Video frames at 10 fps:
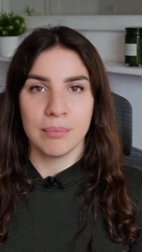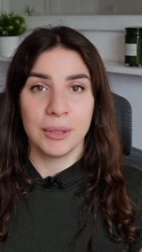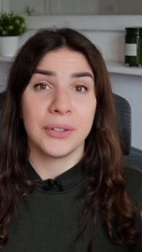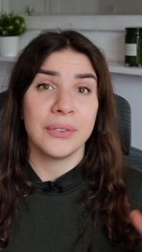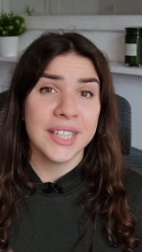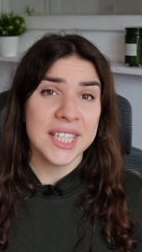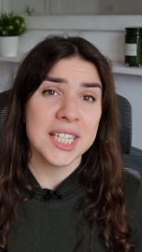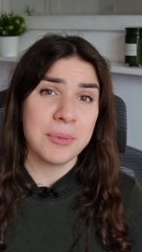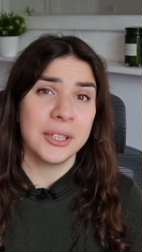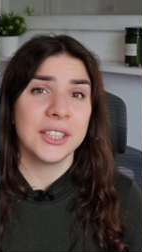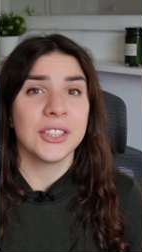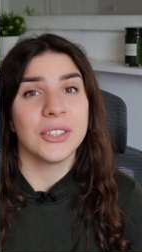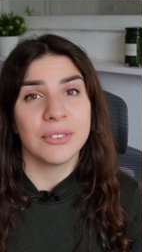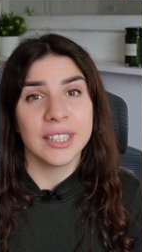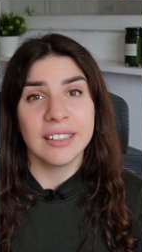But through this experience,
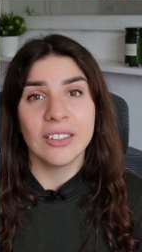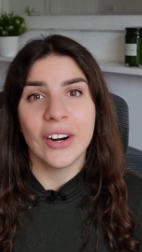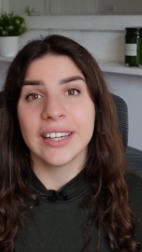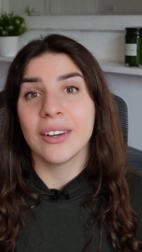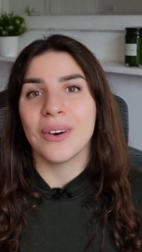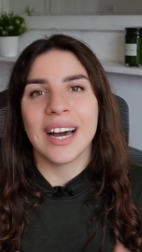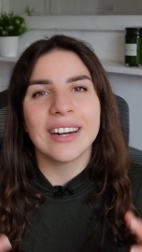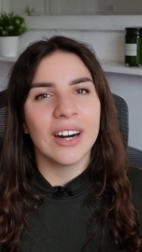you really learn quite a